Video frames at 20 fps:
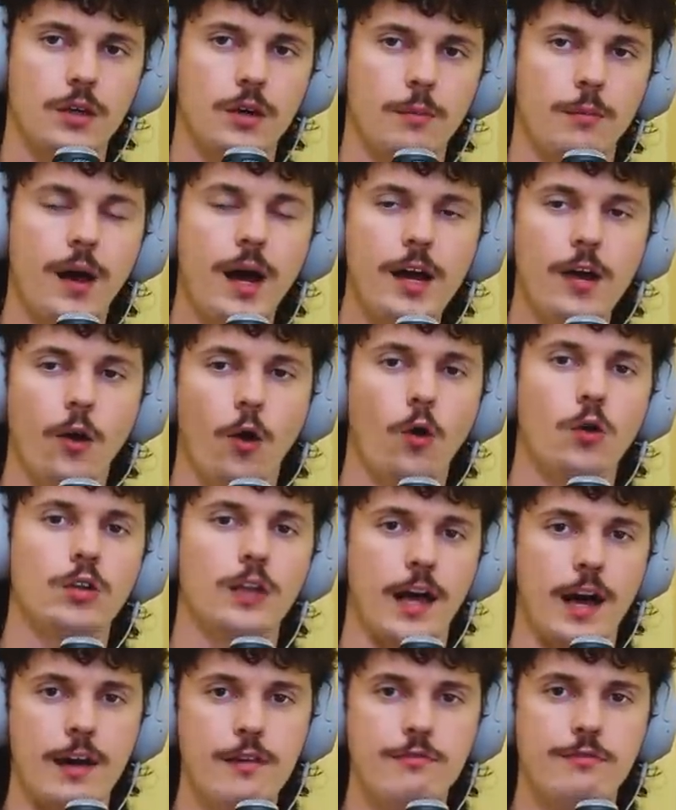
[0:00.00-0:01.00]
my whole
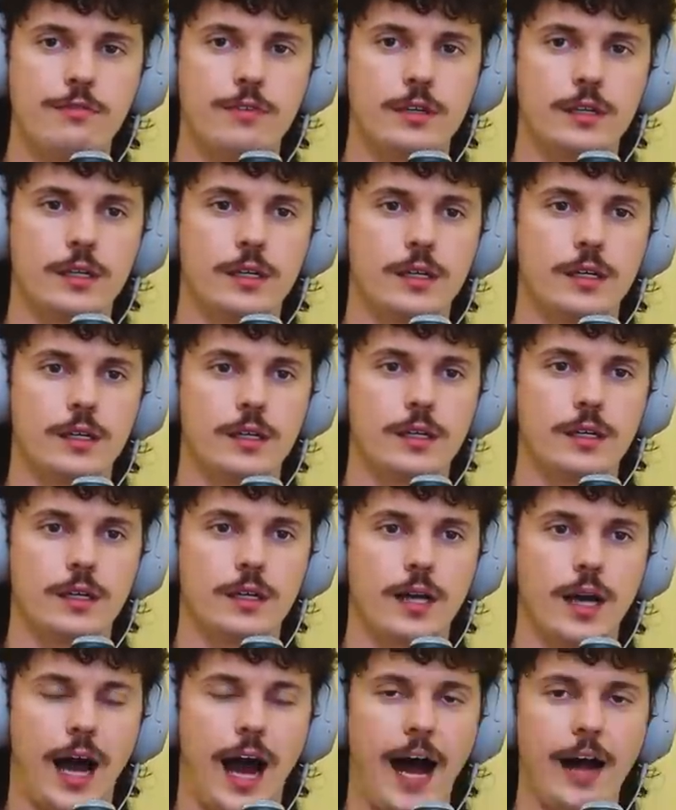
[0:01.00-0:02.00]
life,
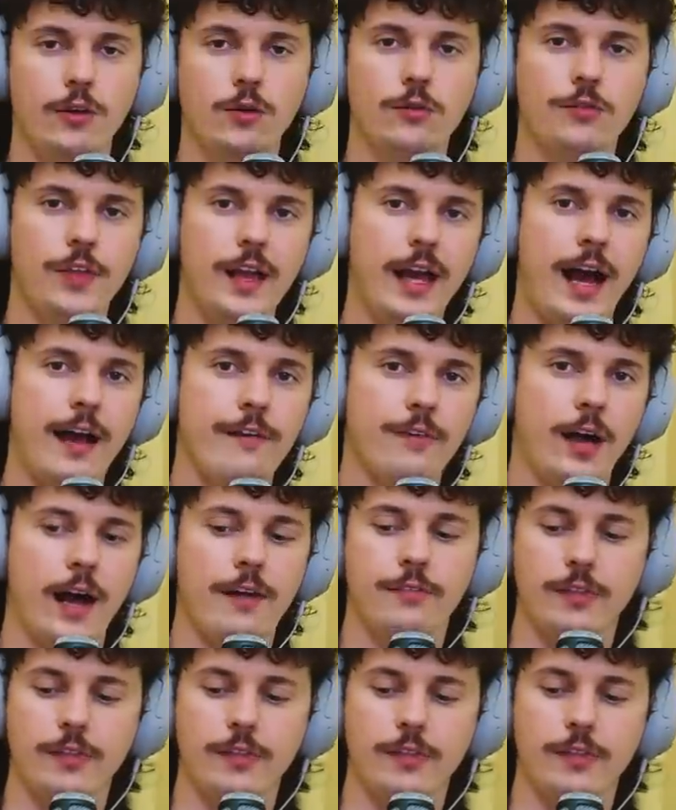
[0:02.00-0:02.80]
I don't think I've